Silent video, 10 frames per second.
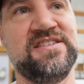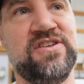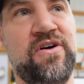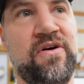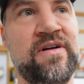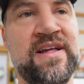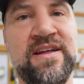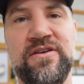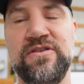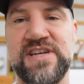So
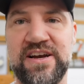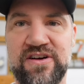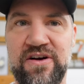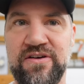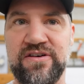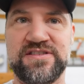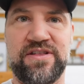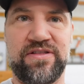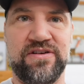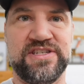new Tundra owners,
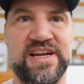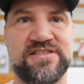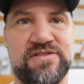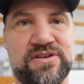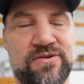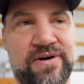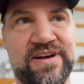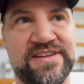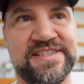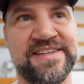the third gens with the
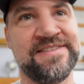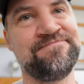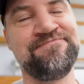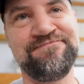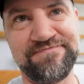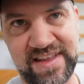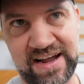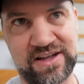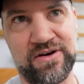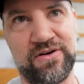coils,
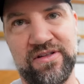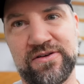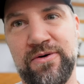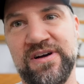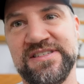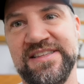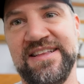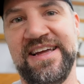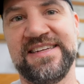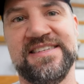not gonna, or the coils and
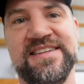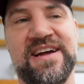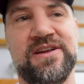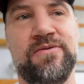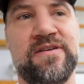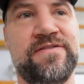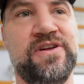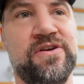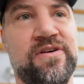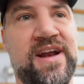the links, it's not gonna work for you.